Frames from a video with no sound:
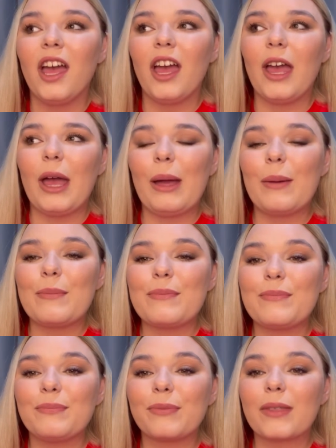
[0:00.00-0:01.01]

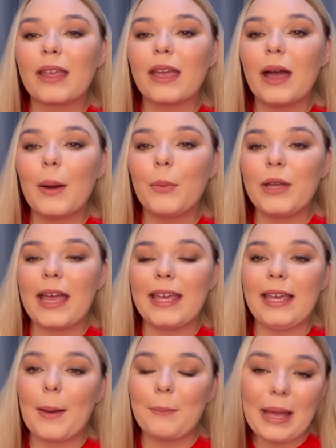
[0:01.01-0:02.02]
But yeah, you
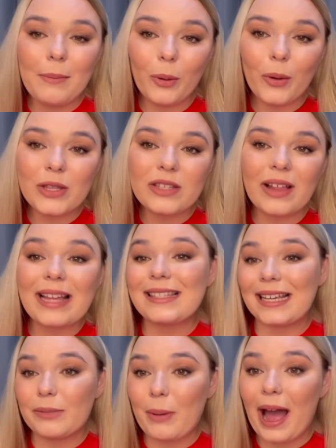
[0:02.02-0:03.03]
can get baby ones for like
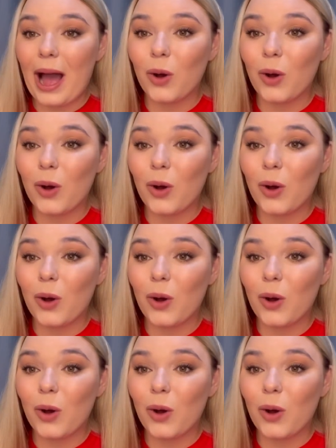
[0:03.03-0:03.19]
£6,